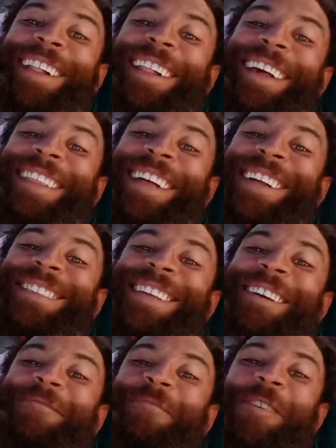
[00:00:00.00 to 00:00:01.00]
Like, that's
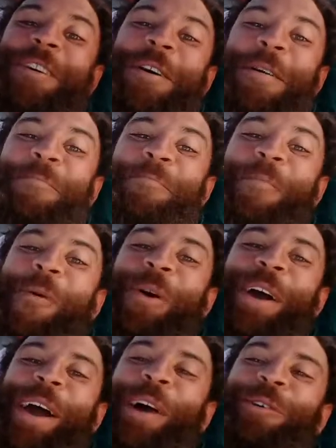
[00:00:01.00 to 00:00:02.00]
like
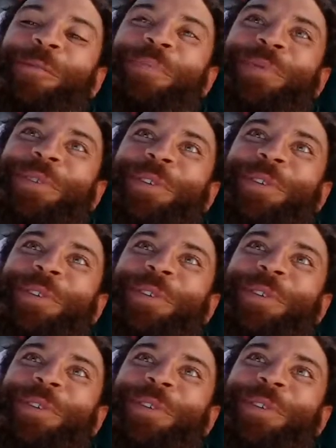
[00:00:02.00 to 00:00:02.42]
more help